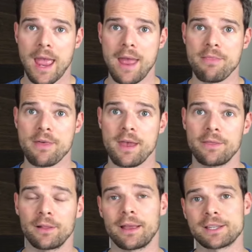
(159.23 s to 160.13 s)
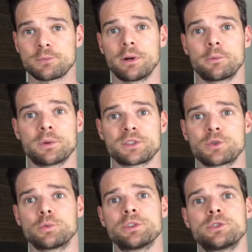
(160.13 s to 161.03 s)
And then the last one was
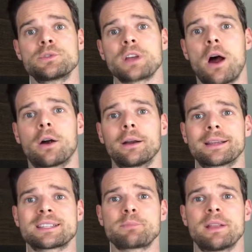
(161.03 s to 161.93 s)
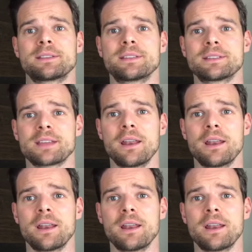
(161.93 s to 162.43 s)
to reduce our expenses